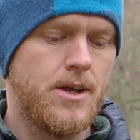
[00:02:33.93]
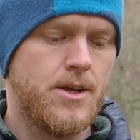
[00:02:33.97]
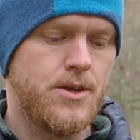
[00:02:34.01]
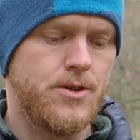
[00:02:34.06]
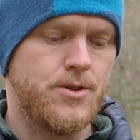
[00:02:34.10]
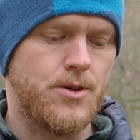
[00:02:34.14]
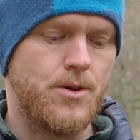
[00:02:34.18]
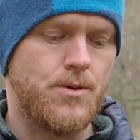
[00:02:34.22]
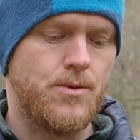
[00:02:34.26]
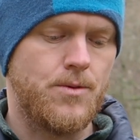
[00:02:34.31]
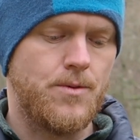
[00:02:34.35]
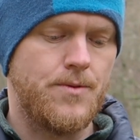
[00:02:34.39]

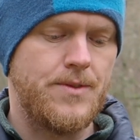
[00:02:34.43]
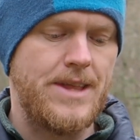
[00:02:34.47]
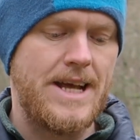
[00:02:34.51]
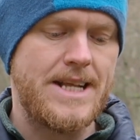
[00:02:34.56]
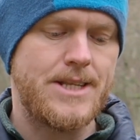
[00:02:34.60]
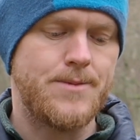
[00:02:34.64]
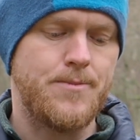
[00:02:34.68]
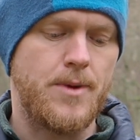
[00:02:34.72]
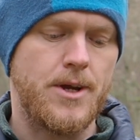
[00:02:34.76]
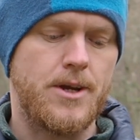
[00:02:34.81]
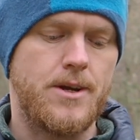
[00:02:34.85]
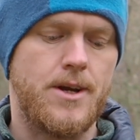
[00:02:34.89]
So
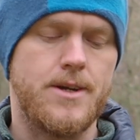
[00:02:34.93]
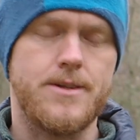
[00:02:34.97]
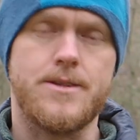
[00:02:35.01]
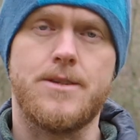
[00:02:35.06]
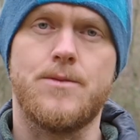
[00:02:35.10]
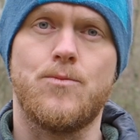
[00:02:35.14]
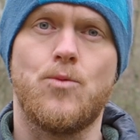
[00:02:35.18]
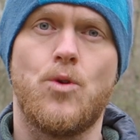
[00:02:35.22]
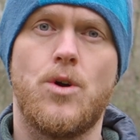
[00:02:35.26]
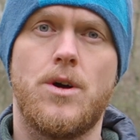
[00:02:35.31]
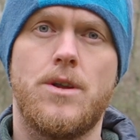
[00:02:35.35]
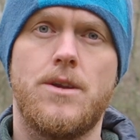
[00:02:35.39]
that's my
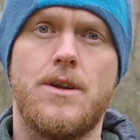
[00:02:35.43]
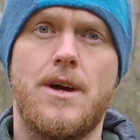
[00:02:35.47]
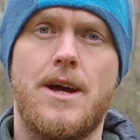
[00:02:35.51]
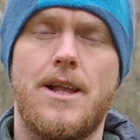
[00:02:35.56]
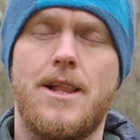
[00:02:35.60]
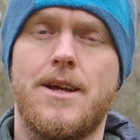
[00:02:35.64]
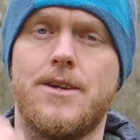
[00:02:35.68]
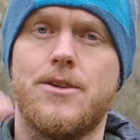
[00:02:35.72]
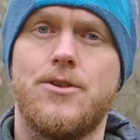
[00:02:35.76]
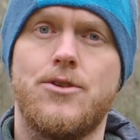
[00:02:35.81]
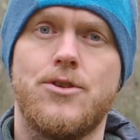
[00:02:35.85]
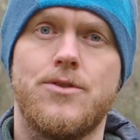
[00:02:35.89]
custom 1. I
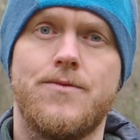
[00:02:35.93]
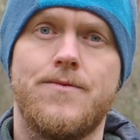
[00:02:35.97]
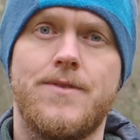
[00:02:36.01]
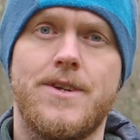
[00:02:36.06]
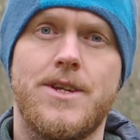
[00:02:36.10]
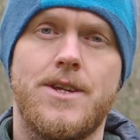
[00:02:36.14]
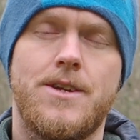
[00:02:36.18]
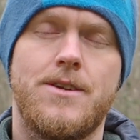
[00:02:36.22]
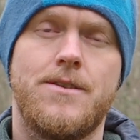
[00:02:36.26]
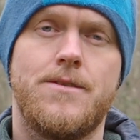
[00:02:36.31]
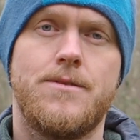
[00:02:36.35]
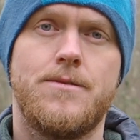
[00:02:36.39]
like to just
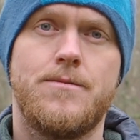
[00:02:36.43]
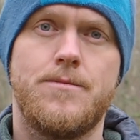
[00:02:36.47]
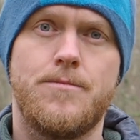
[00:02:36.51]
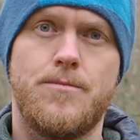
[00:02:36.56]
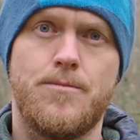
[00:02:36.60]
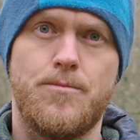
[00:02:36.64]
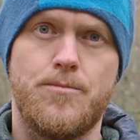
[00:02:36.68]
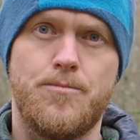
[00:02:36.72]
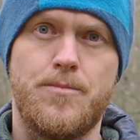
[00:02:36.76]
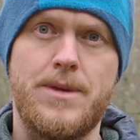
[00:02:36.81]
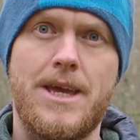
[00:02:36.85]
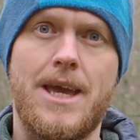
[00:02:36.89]

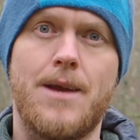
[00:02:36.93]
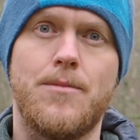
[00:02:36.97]
be